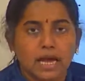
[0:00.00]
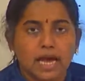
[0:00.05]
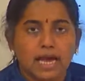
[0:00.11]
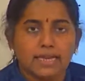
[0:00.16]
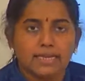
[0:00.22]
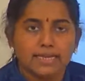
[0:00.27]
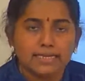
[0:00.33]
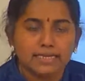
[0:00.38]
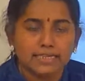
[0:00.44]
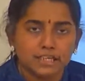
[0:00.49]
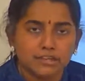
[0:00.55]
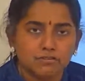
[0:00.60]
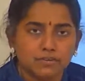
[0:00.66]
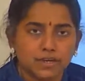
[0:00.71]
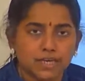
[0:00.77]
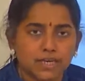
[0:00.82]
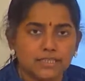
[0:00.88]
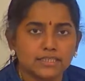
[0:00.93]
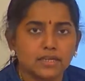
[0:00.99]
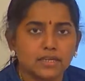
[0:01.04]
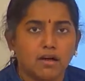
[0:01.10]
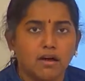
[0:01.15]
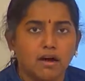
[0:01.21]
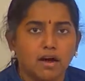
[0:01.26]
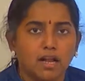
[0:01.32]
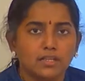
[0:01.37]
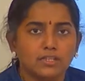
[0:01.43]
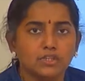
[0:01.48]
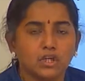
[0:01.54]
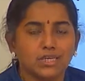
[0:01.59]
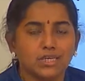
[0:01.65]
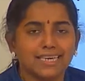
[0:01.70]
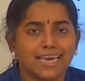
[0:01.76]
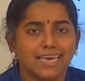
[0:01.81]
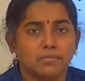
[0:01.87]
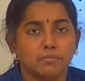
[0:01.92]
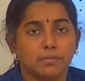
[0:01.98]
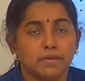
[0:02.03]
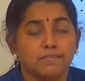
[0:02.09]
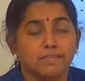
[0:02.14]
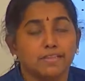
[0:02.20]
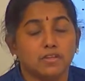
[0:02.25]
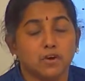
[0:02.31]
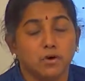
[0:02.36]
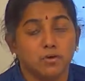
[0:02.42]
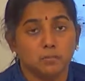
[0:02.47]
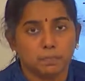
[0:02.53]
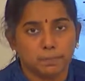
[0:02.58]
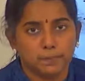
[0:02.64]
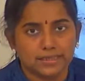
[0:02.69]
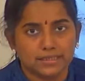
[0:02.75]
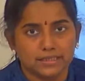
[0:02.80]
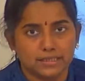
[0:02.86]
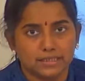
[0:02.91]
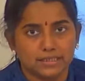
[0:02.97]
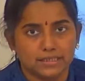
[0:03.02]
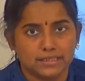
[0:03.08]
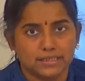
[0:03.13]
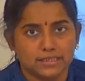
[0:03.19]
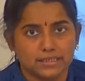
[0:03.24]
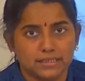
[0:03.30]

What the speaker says: An interface also can be without methods.